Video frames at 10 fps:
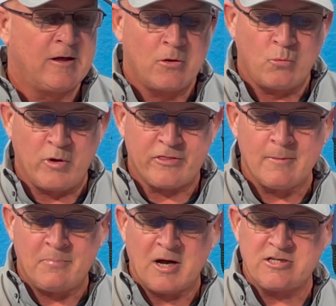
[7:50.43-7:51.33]
with a
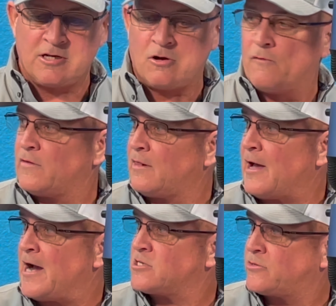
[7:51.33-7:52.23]
budget over the
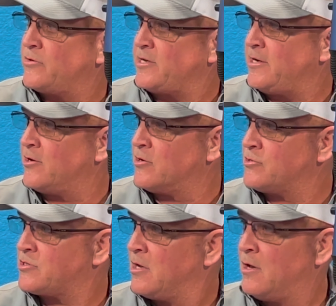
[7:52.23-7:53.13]
last 3
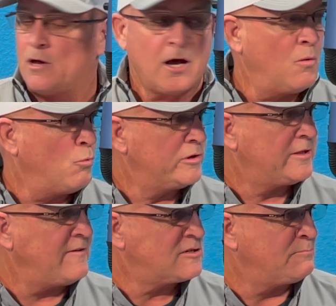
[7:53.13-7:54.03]
years on what
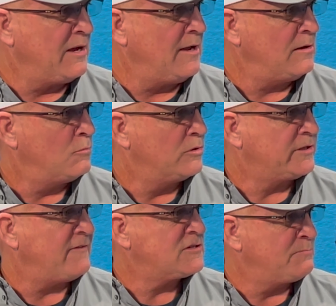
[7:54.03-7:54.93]
they've spent
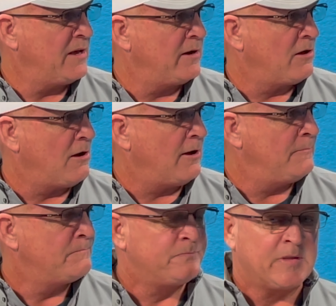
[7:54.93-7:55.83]
it
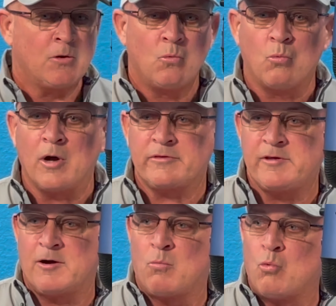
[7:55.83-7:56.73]
on, what
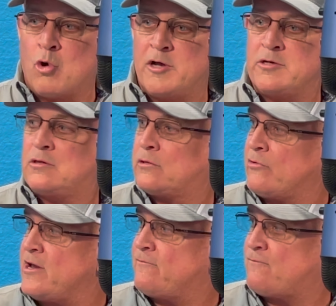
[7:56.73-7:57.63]
their 1,
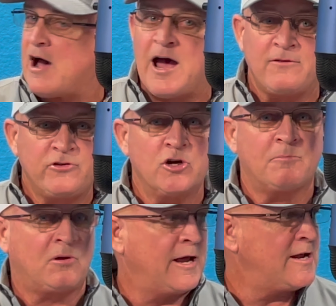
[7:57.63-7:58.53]
3, 5 year
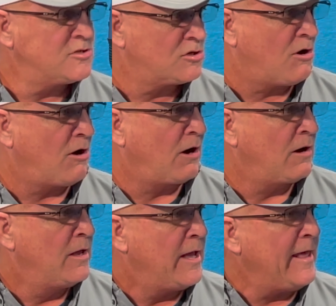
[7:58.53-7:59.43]
plans
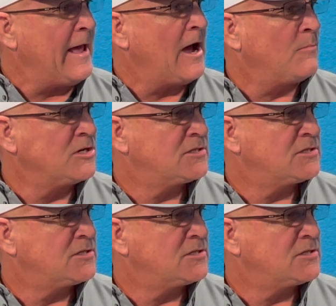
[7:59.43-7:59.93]
are, and how much